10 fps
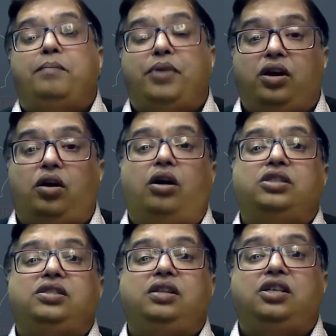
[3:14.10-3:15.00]

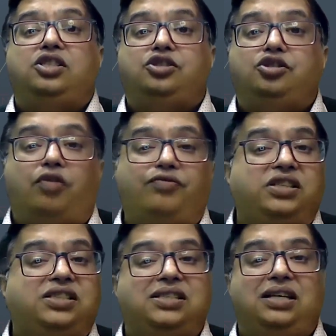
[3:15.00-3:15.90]
because their
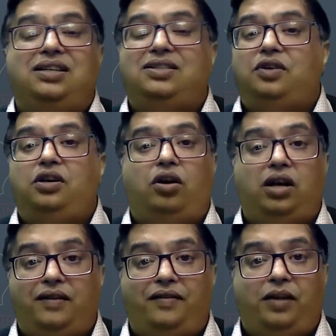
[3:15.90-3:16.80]
softer skills were
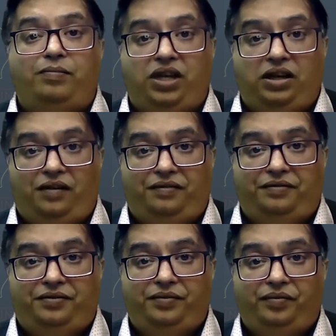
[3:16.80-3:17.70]
not developed enough.
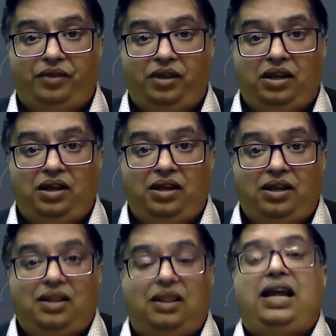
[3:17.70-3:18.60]

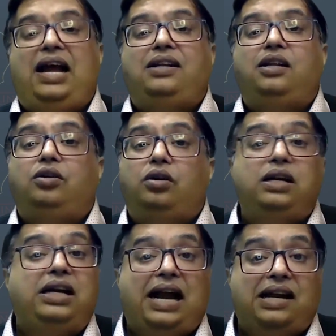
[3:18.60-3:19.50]
They had the
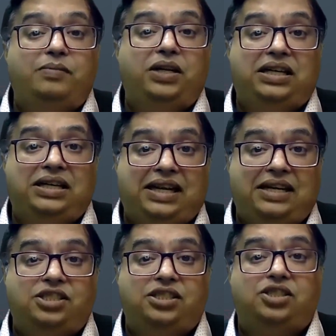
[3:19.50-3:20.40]
good academic
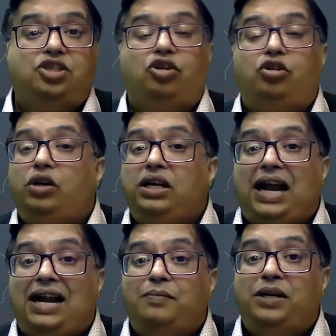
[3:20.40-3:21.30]
intelligence or good
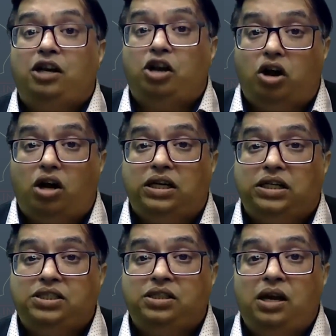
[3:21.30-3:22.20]
academic
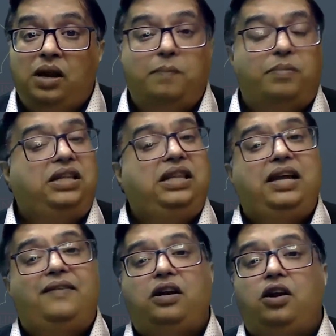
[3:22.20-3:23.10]
knowledge, but
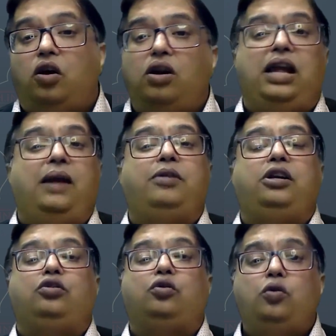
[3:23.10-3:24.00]
they were not
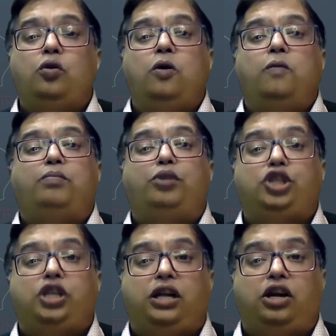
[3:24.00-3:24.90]
able to
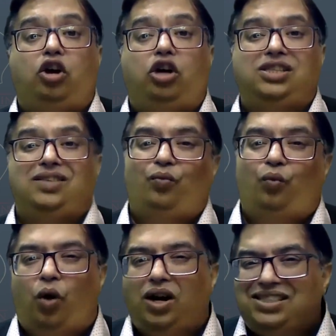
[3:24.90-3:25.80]
push it across.
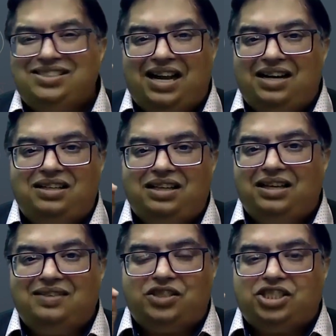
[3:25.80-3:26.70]
And what is that
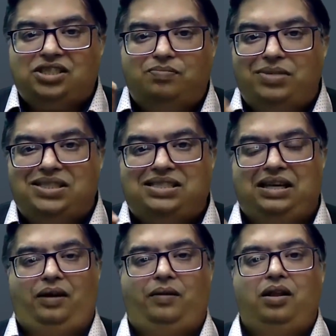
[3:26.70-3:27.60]
thing which is
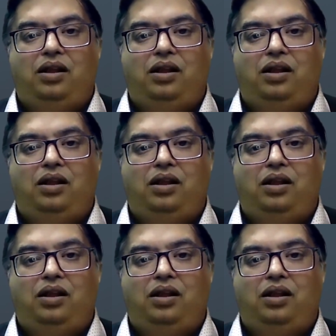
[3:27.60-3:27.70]
missing?